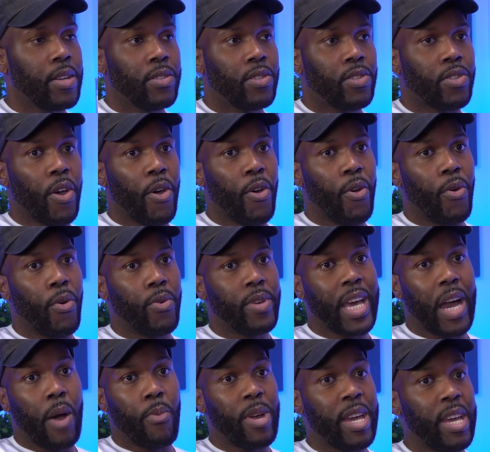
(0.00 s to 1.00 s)
So
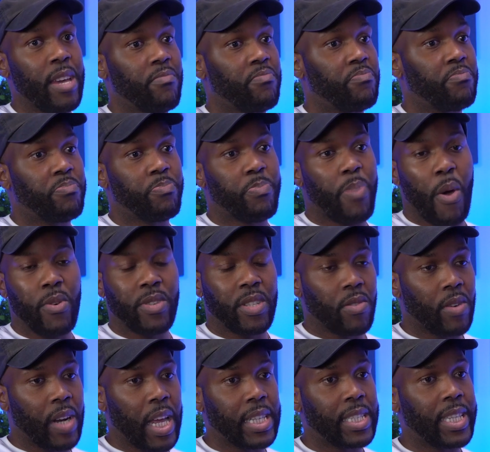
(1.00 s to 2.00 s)
yeah, we posted
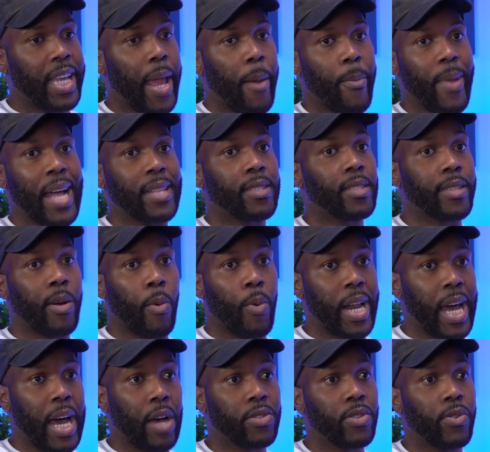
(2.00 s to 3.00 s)
on LinkedIn. We had
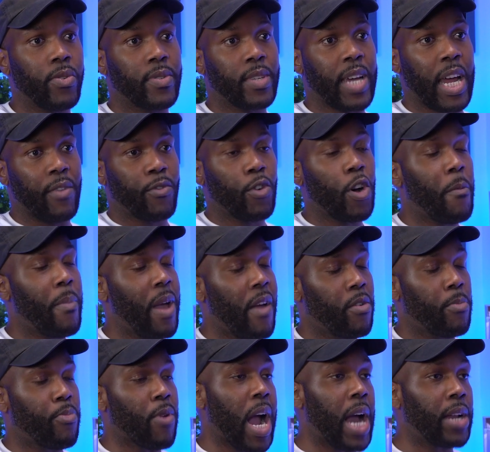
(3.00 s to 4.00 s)
someone else who's kind of got a bit of
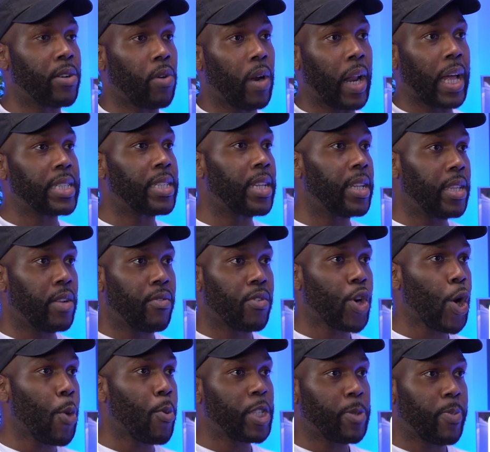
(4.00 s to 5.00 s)
a brand on LinkedIn in the
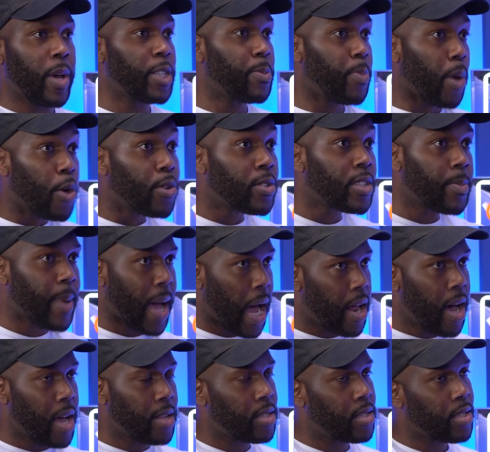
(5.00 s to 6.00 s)
recruitment space post about
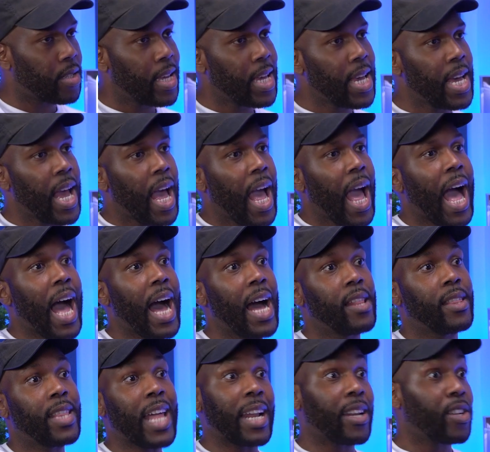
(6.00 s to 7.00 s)
us.
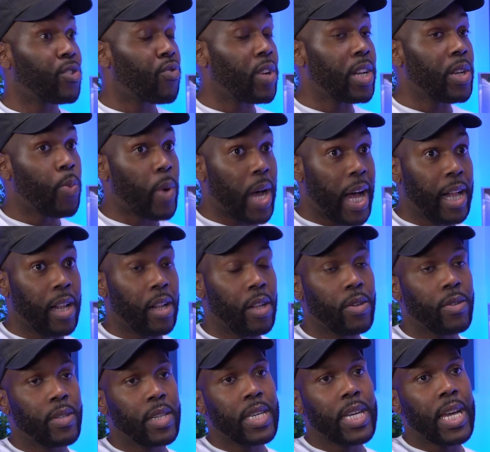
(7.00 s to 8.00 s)
And that did really well.